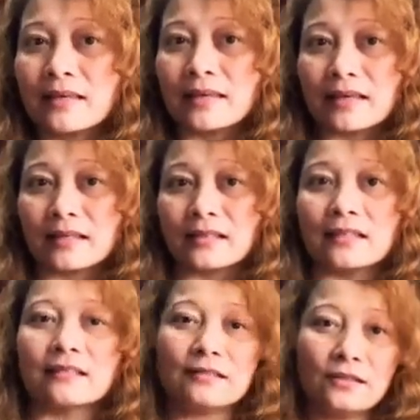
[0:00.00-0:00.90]
and
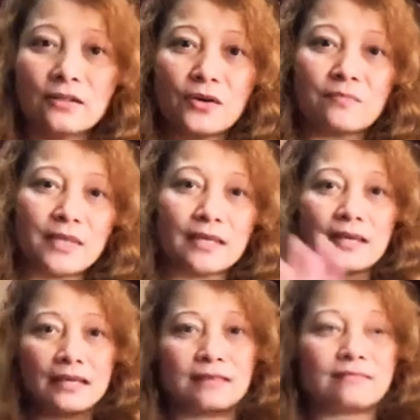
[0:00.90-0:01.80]
you know me,
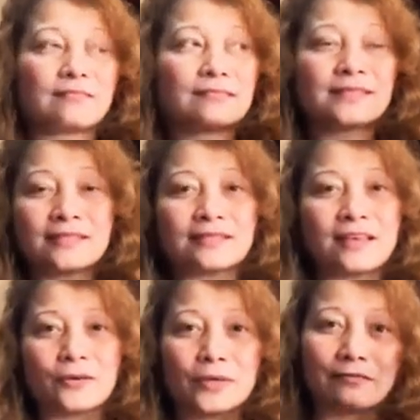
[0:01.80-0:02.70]
I
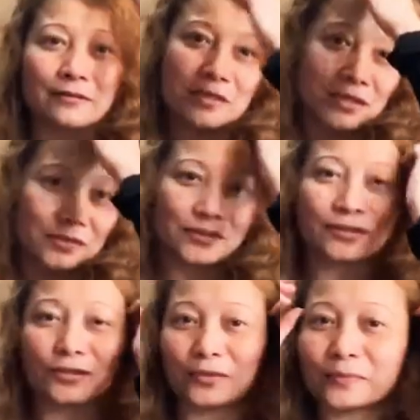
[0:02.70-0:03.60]
stay away from those.
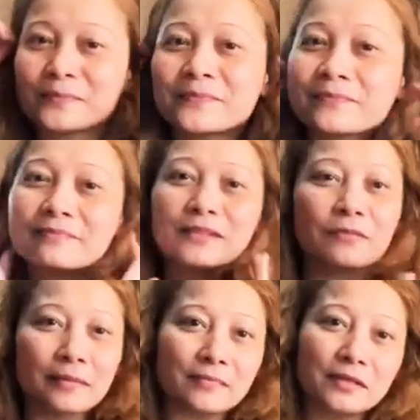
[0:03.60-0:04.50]
So
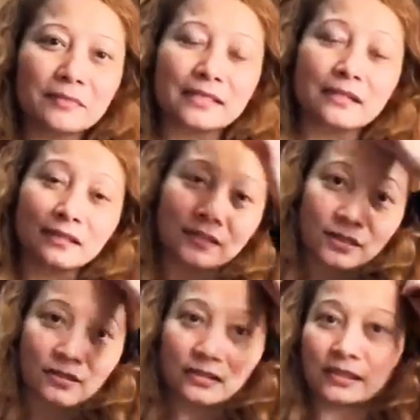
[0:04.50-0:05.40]
remember, my doctor
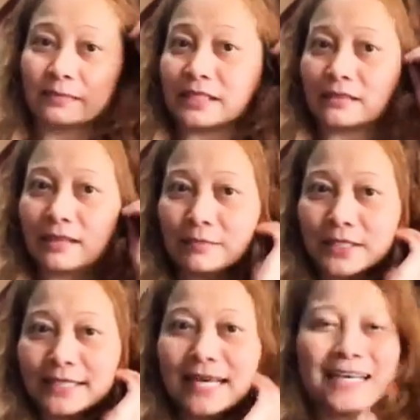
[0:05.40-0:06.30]
calls me
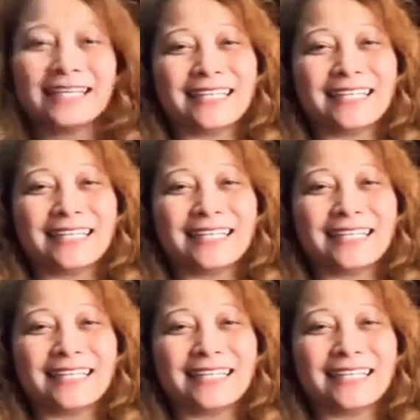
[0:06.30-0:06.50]
stubborn.